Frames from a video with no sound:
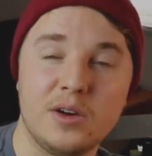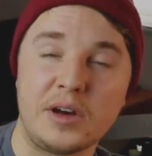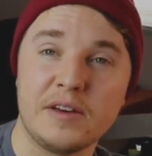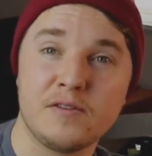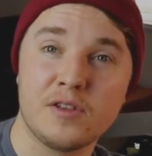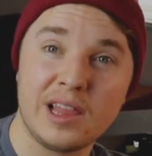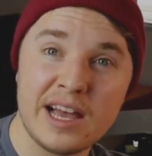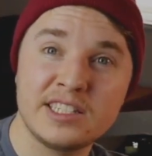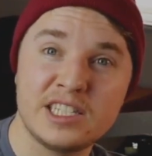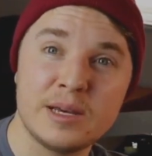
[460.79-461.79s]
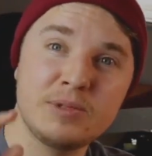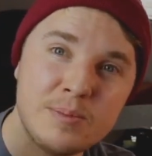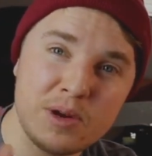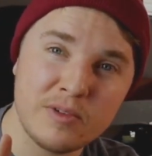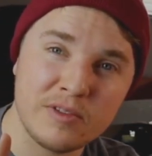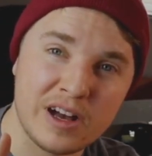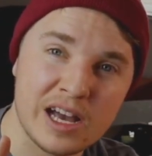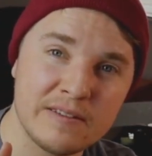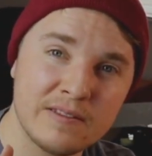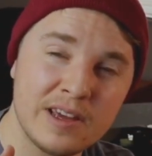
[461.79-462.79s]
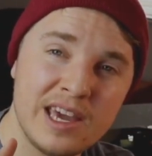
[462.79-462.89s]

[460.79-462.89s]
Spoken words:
Okay, for the last tip, tip number 5,